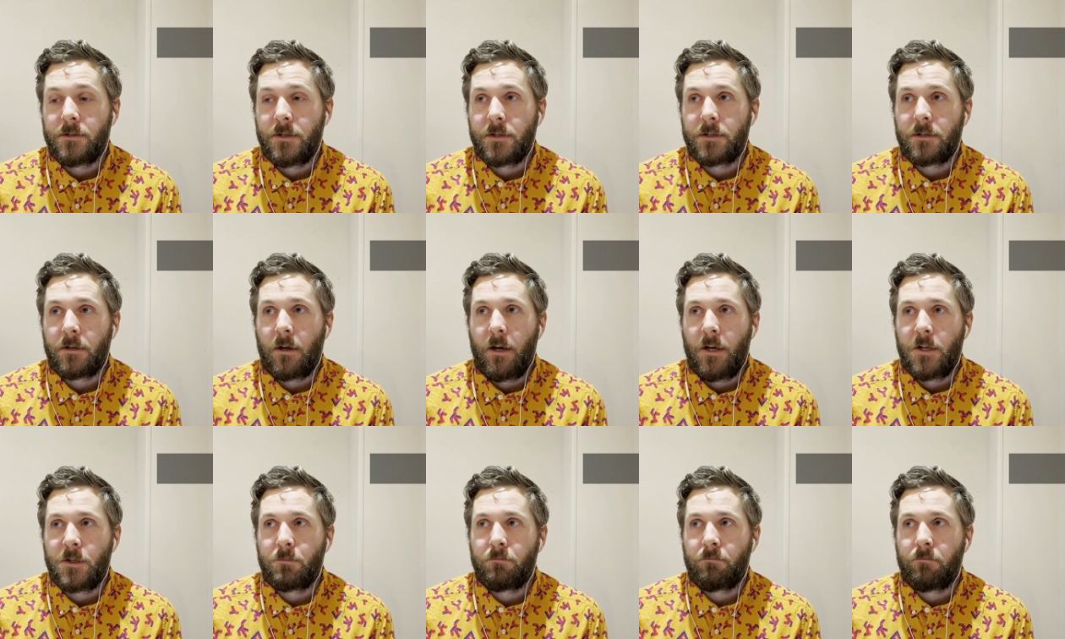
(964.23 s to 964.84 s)
This
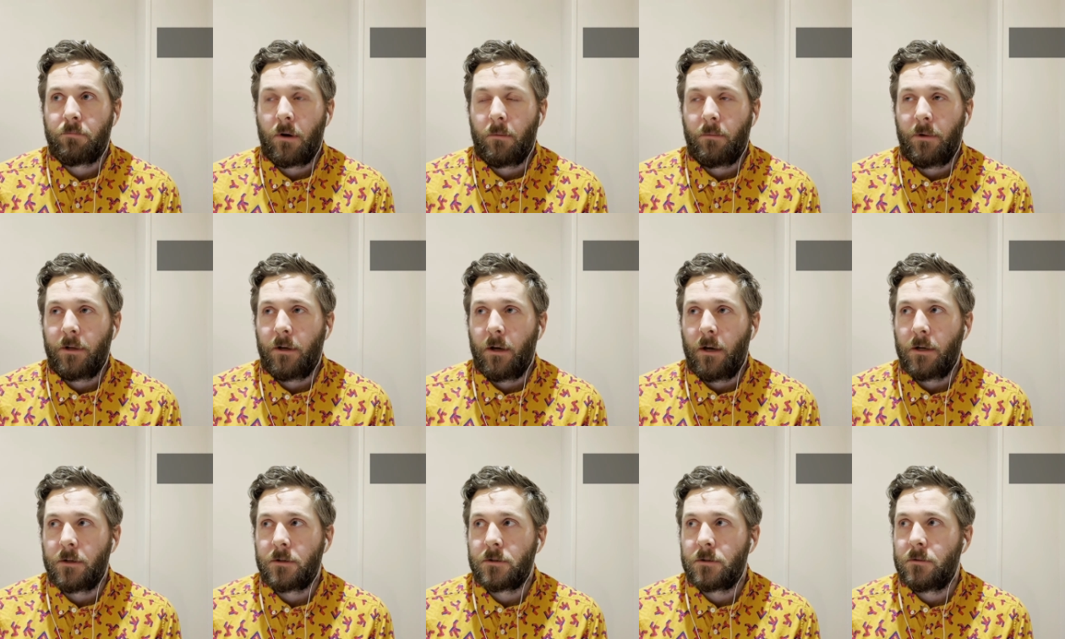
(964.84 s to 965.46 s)
guy's probably
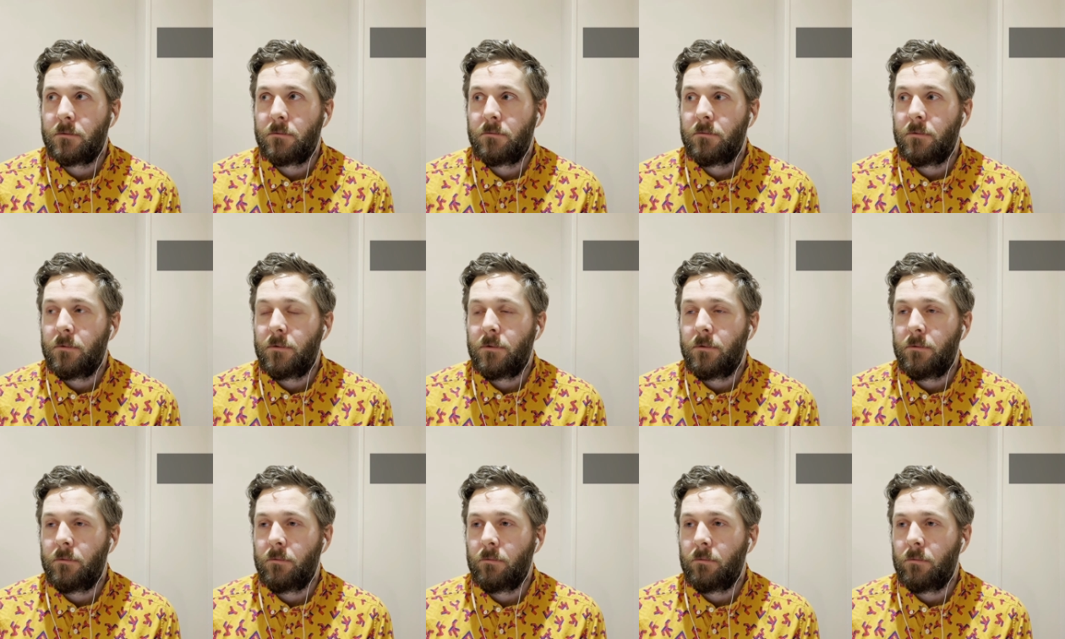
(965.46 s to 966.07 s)
got
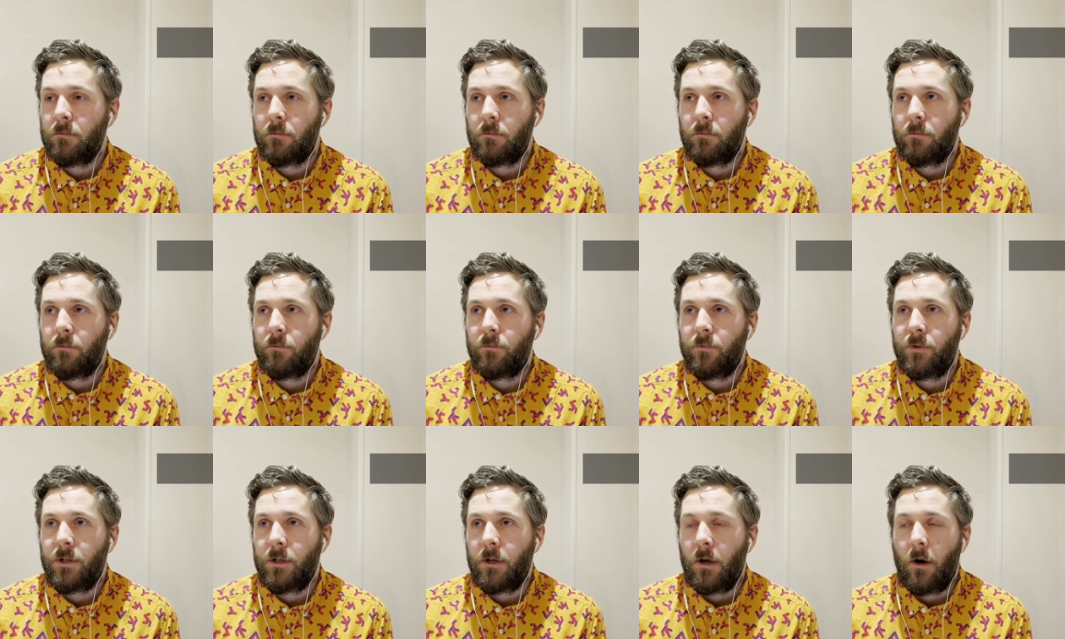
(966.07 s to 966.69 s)

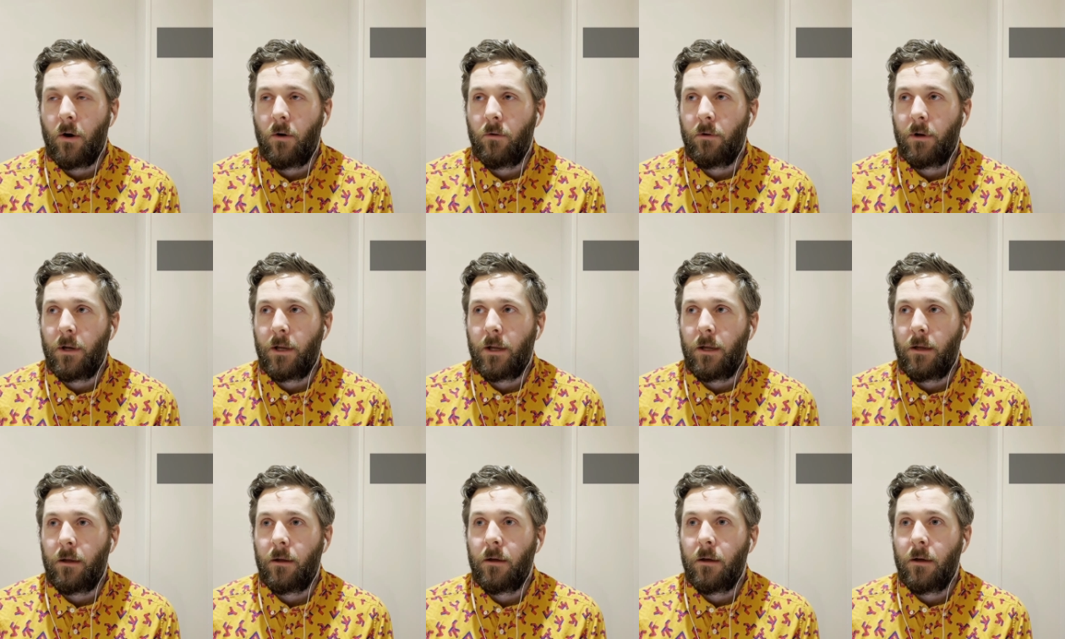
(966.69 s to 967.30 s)
the
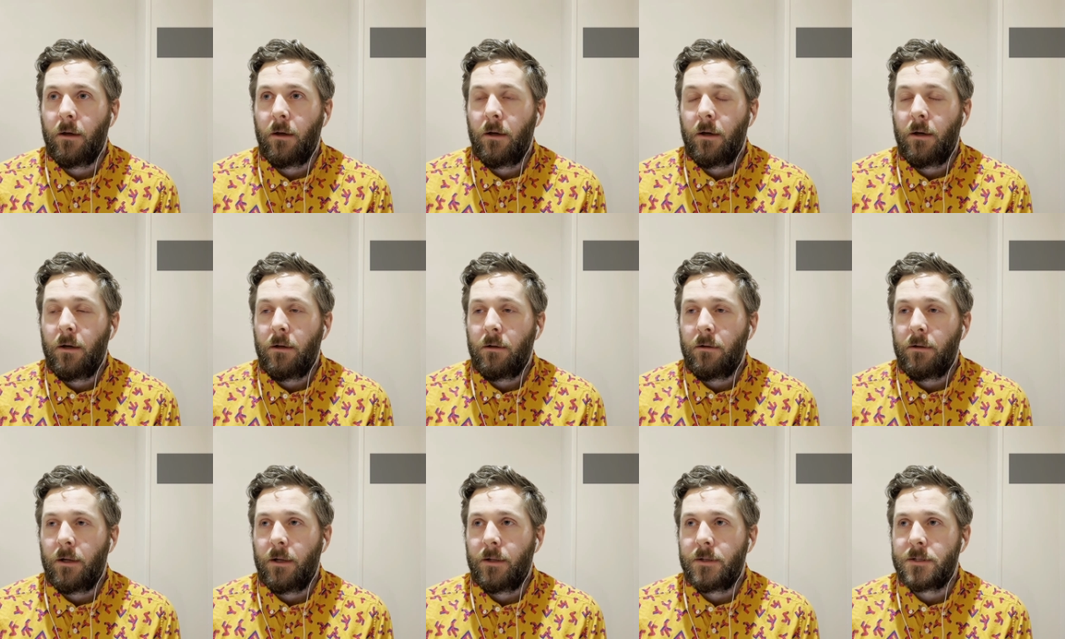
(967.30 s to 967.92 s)
only,
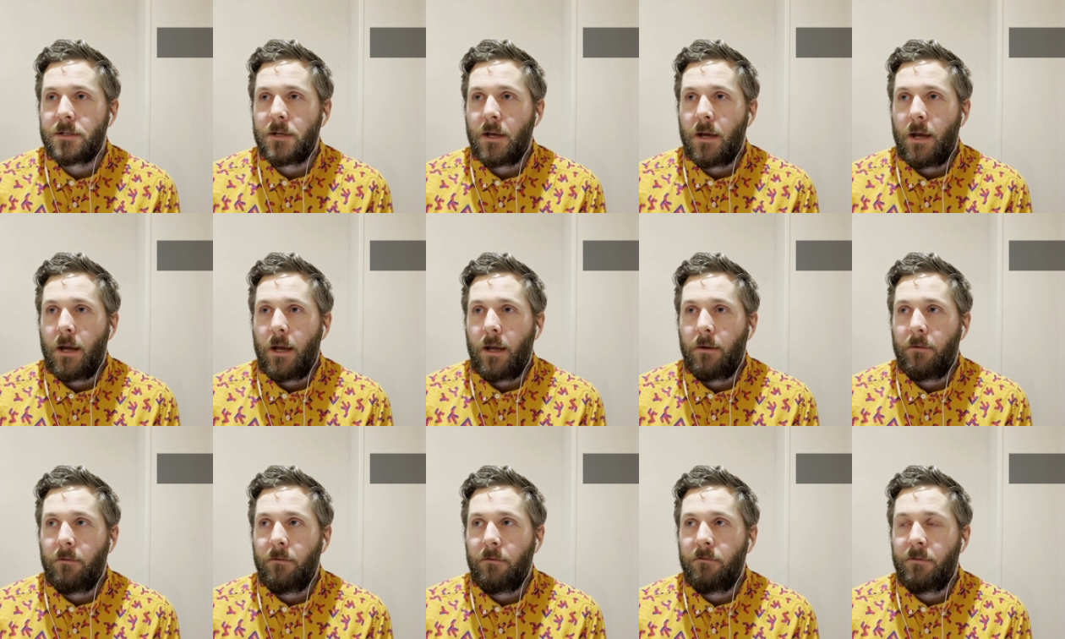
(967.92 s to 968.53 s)
let's
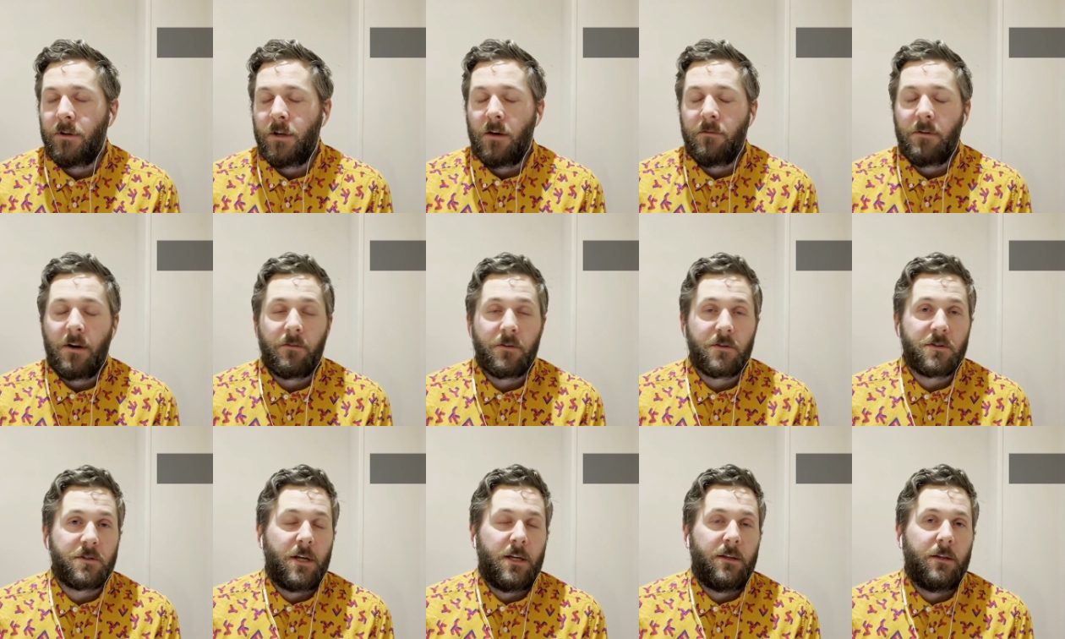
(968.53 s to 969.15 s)
say, video I've
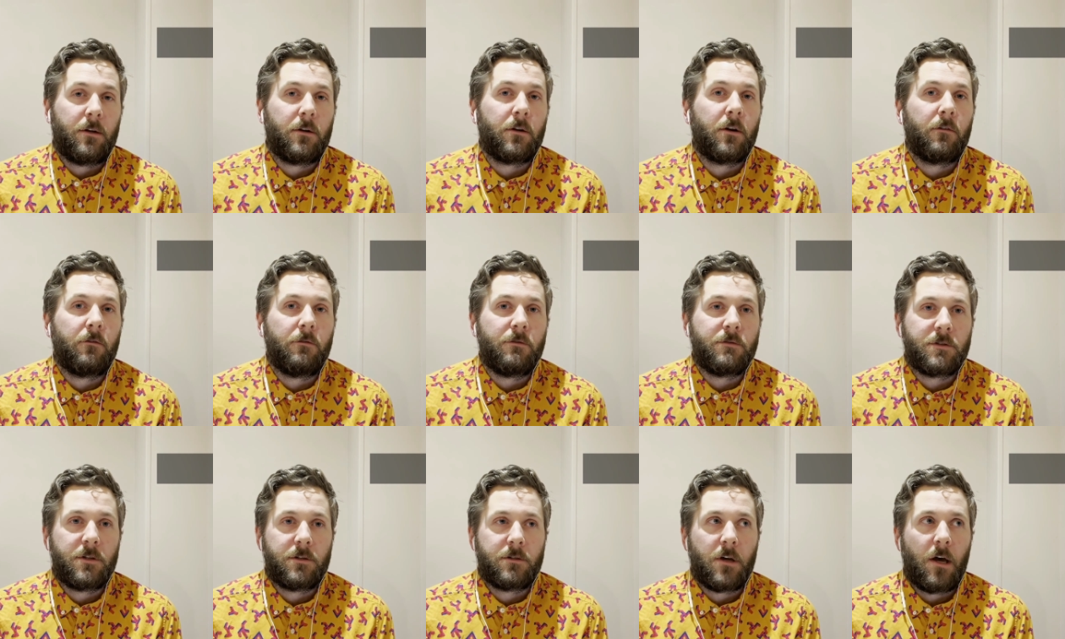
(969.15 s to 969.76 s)
ever seen that
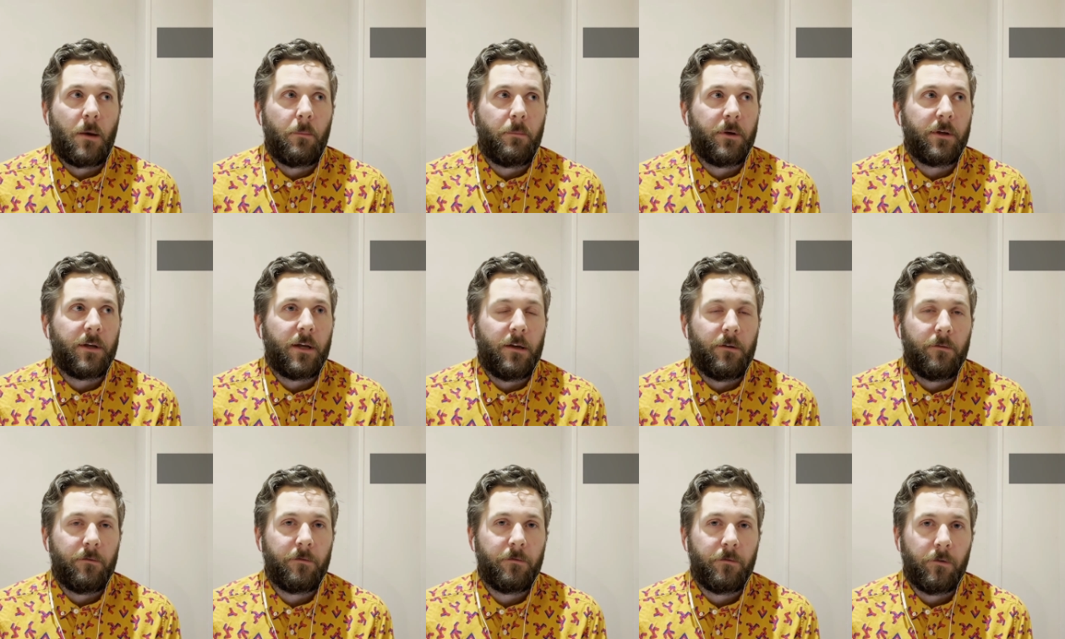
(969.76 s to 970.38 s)
covers the topic
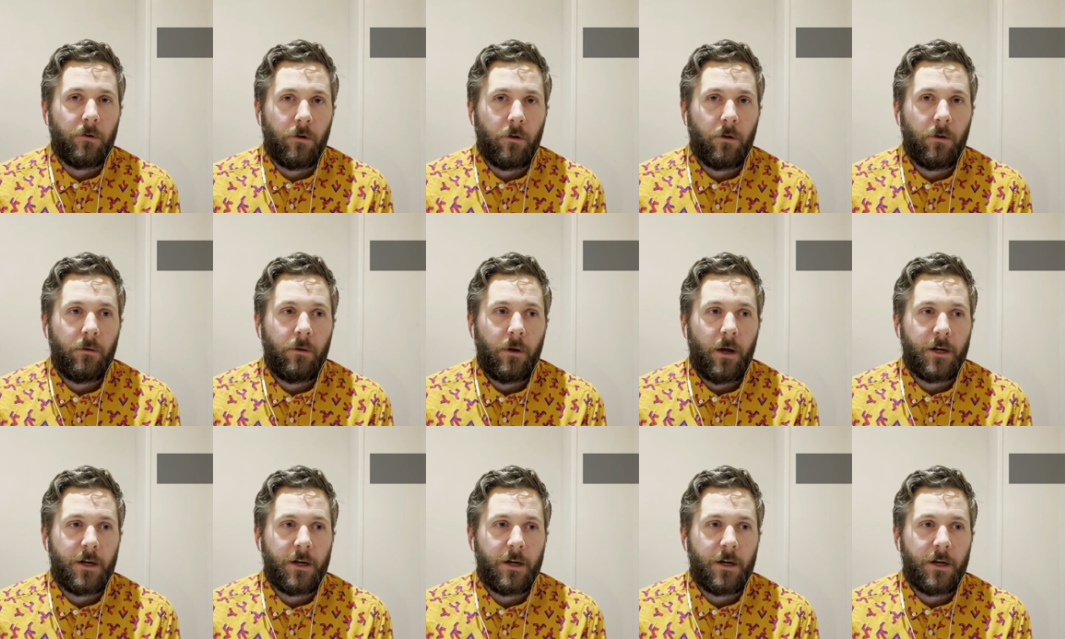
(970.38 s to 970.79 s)
in full.